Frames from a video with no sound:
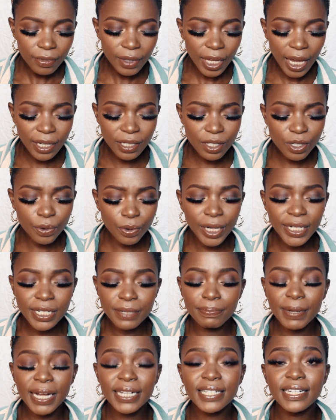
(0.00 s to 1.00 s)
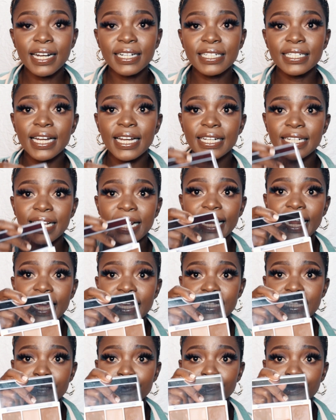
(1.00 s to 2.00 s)
It's quite buttery and
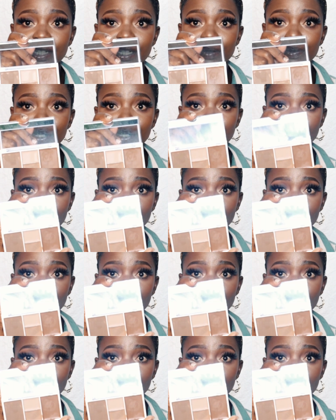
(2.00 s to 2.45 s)
glides pretty